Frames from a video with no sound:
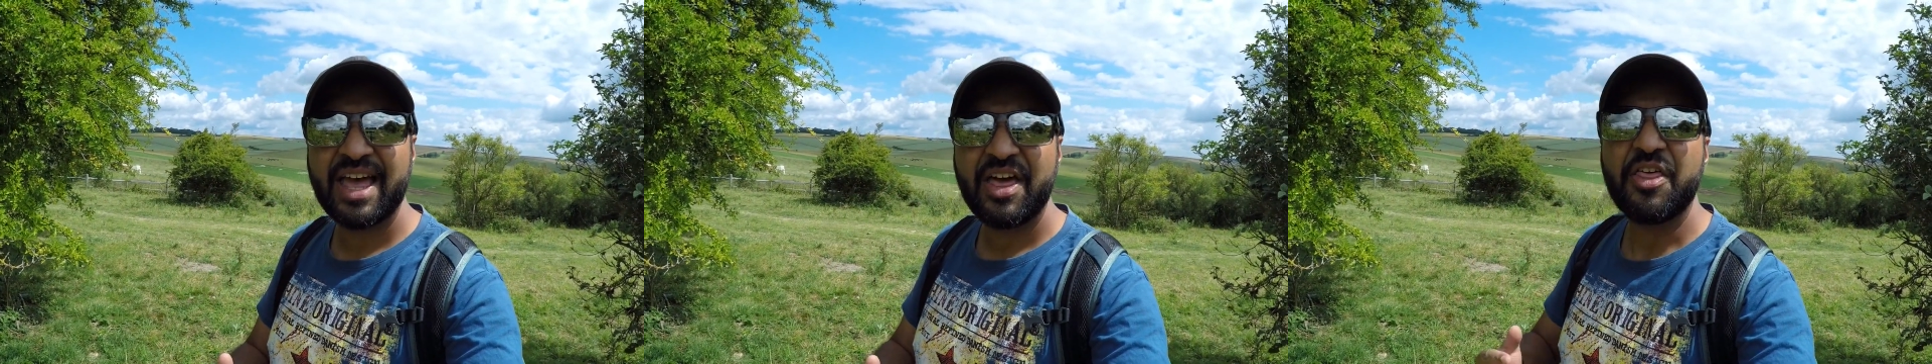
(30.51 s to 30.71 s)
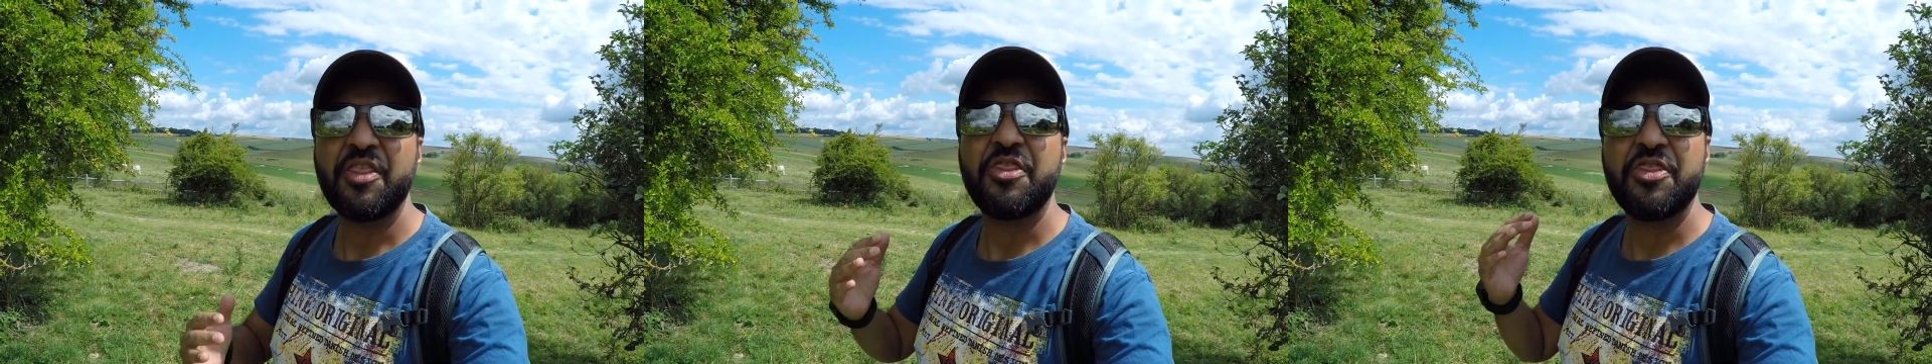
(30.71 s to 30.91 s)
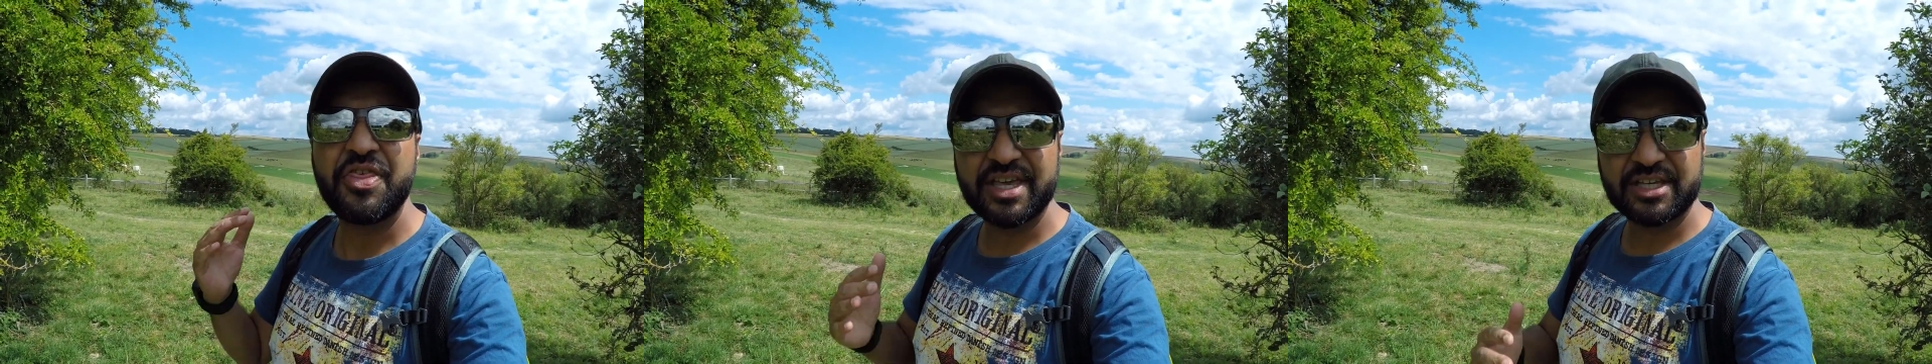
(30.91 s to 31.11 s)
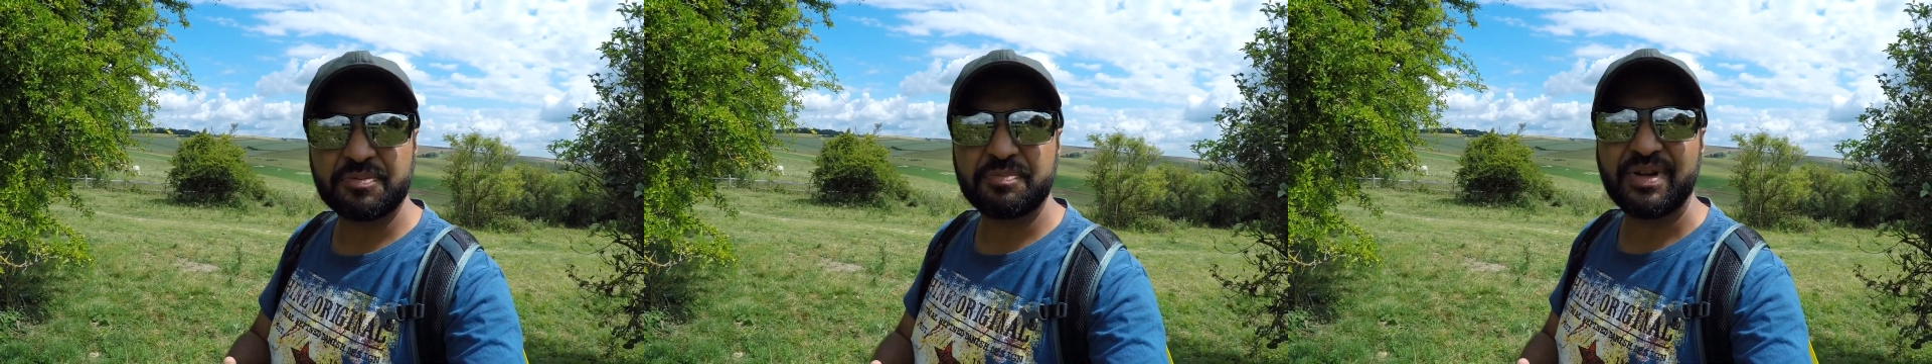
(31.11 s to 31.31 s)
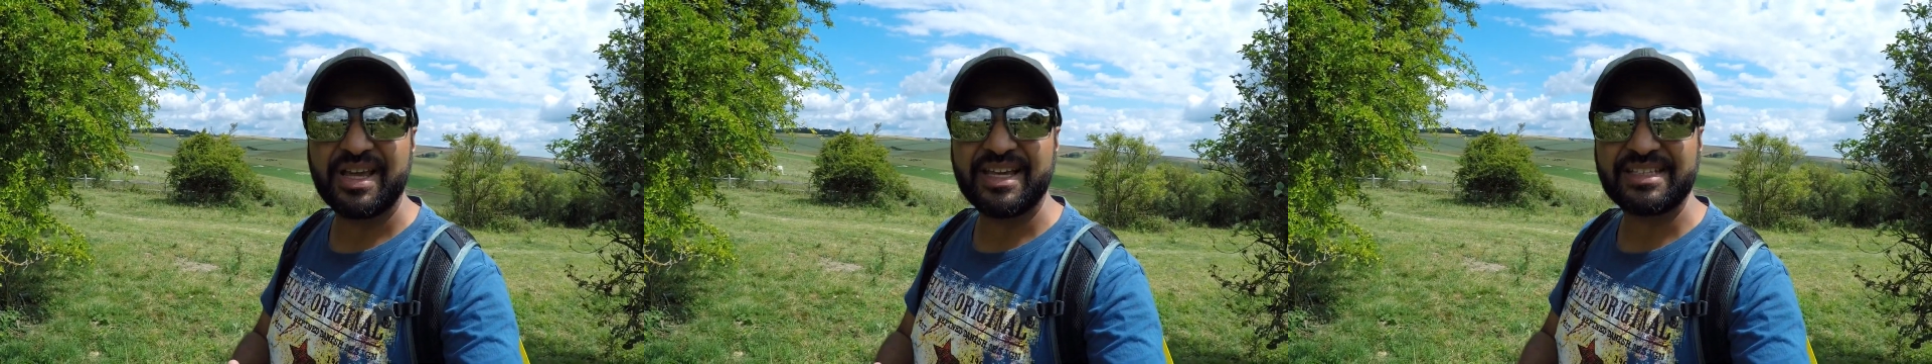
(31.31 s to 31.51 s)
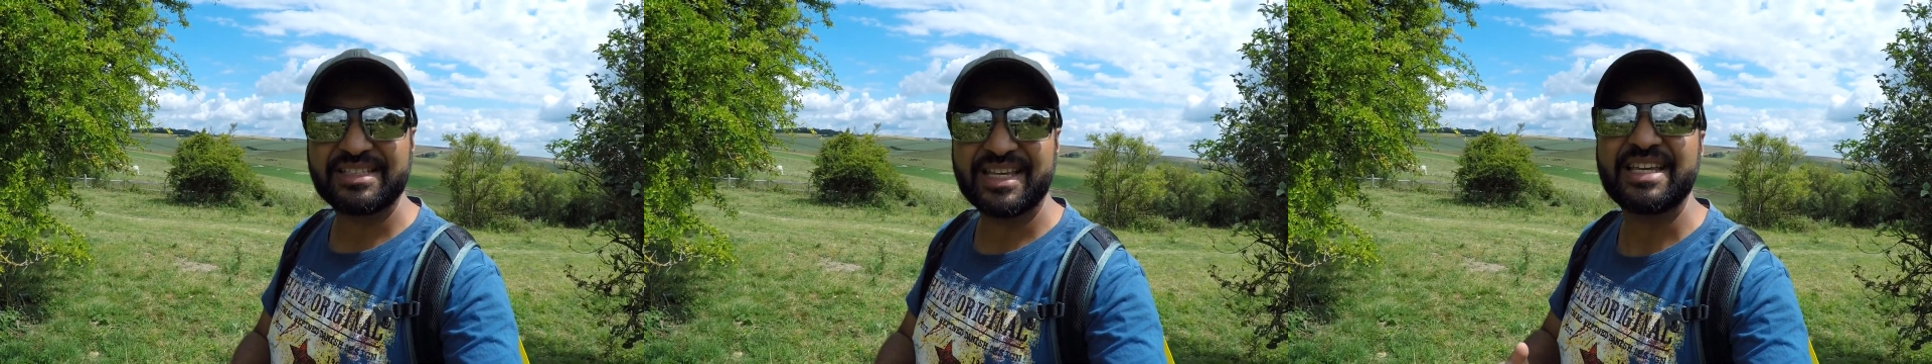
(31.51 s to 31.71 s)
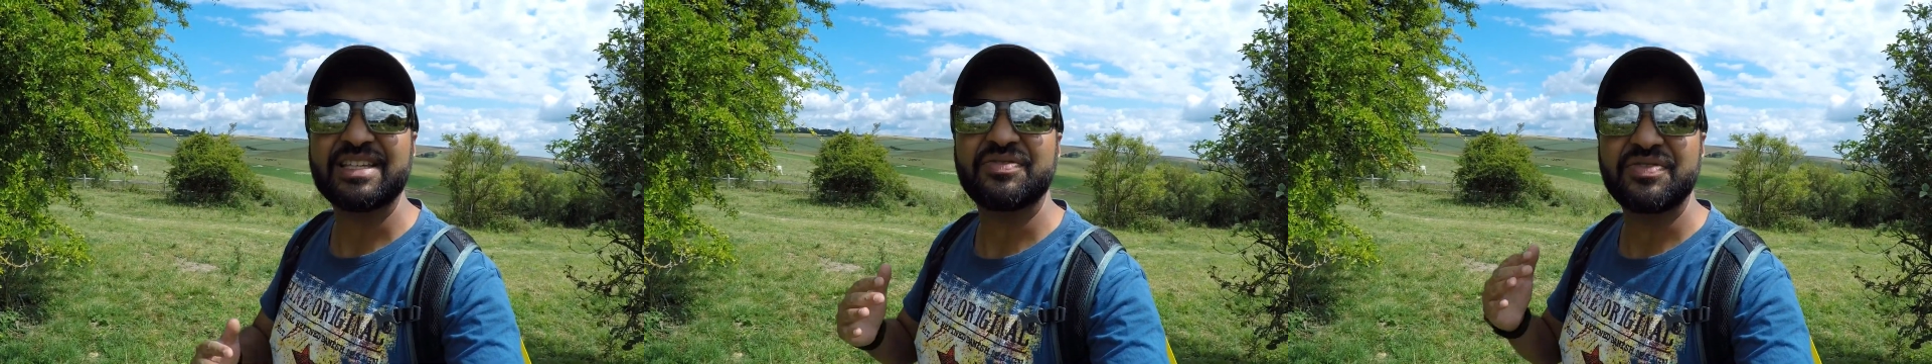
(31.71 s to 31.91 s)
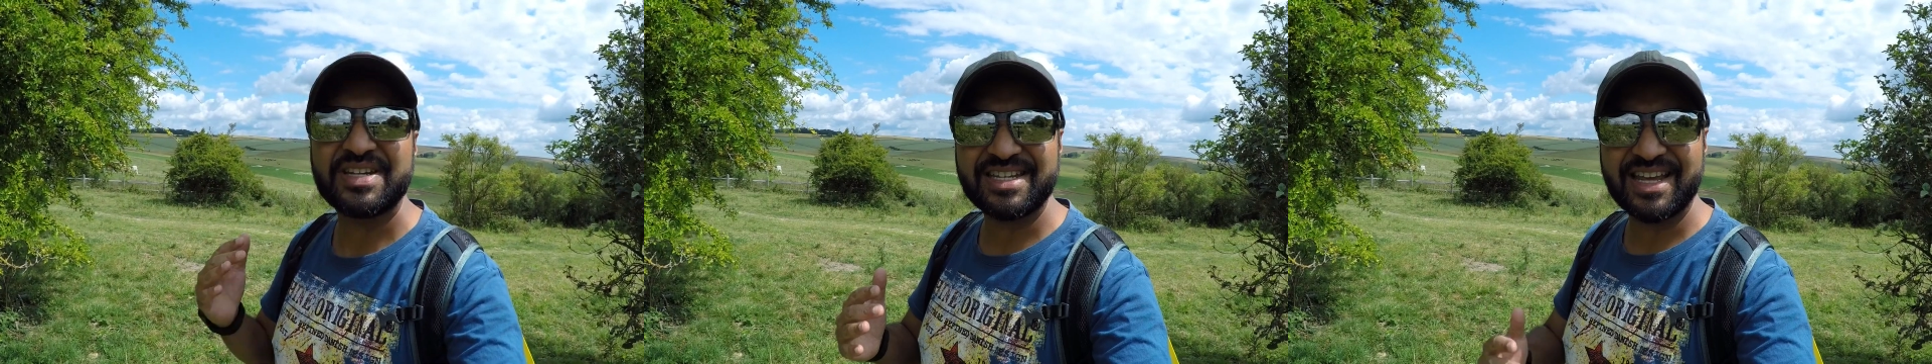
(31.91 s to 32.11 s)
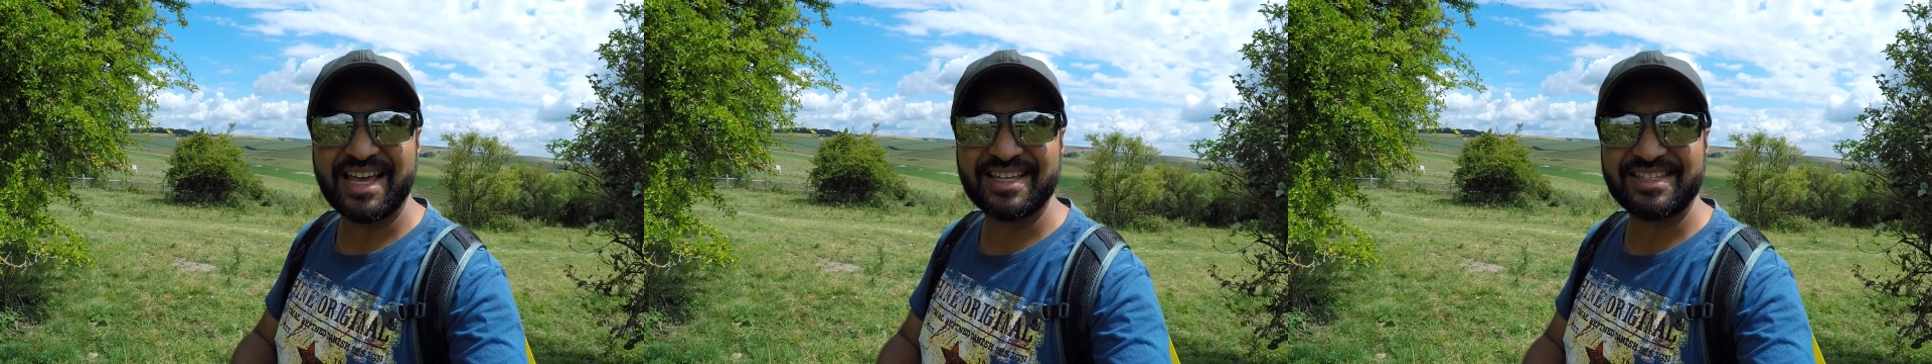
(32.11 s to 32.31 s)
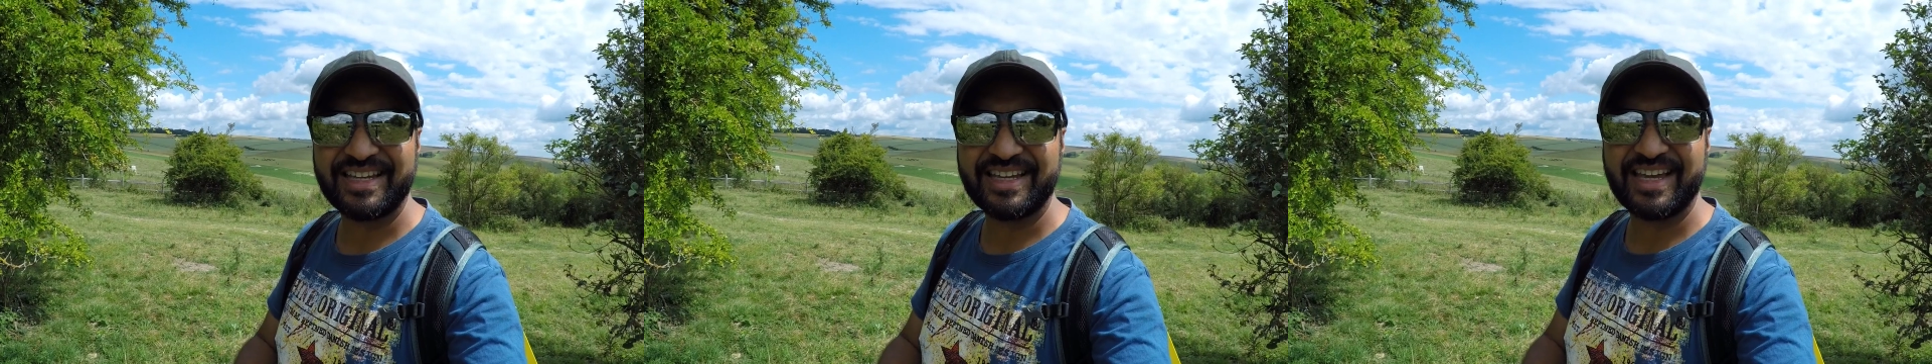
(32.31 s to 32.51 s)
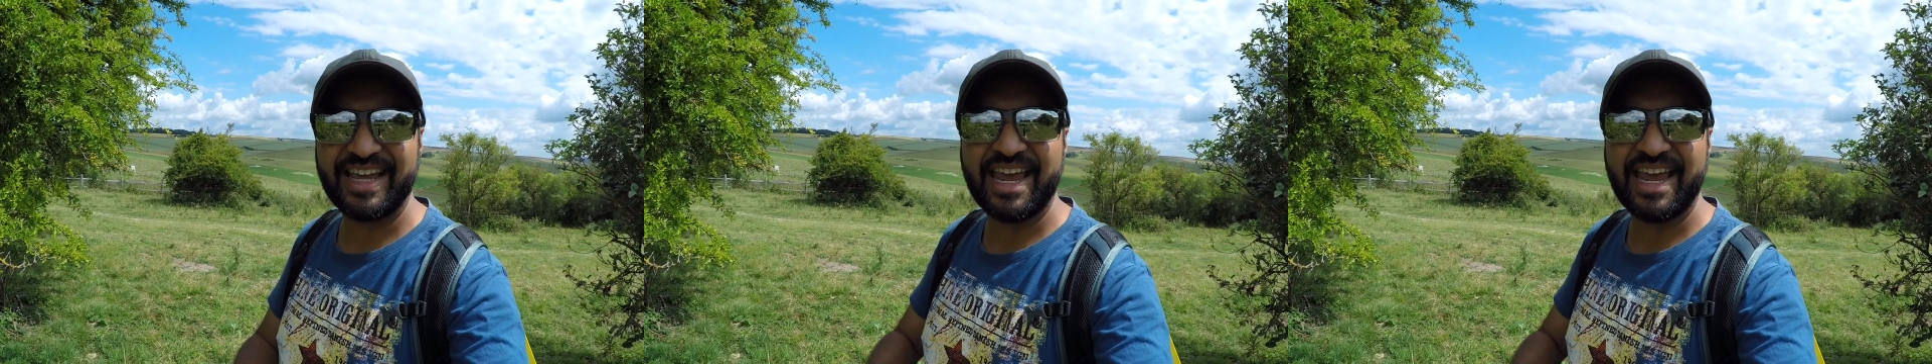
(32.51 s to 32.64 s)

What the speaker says: This place is fantastic,